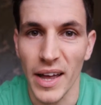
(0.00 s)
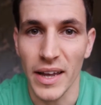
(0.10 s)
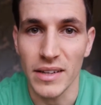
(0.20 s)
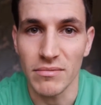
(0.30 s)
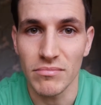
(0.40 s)

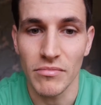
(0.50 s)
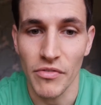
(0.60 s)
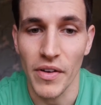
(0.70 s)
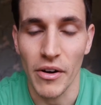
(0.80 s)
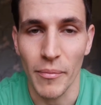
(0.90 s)
a
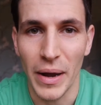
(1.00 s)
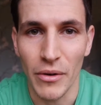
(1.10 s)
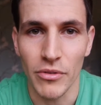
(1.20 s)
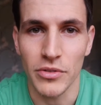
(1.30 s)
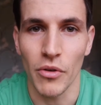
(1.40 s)
fair
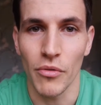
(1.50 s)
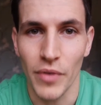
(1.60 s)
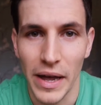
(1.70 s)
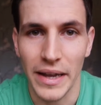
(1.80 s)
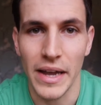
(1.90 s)
amount of sort of
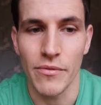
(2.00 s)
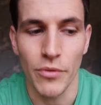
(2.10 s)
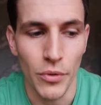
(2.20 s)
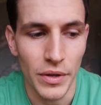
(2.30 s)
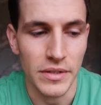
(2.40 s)
fat gain
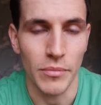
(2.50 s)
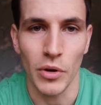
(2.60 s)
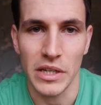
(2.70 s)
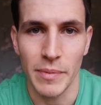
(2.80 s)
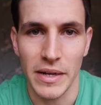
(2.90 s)
through this. I'm
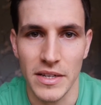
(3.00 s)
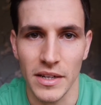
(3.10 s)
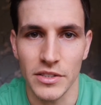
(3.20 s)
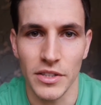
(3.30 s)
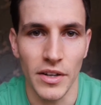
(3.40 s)
not
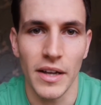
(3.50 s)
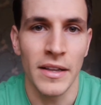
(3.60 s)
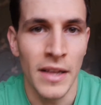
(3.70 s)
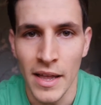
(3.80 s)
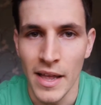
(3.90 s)
expecting to
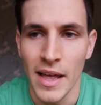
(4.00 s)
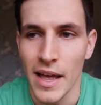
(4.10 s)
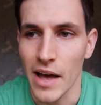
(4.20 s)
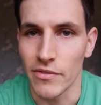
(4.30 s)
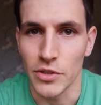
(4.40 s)

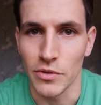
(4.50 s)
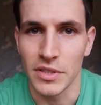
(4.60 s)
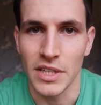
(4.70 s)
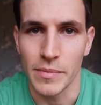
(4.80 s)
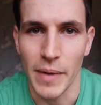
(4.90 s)
have a sort
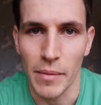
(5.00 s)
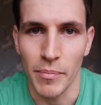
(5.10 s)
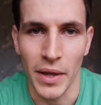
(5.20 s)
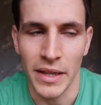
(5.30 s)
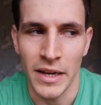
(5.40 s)
of
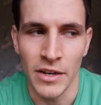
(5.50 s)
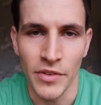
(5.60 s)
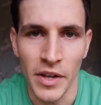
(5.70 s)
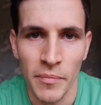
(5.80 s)
six-pack by the end of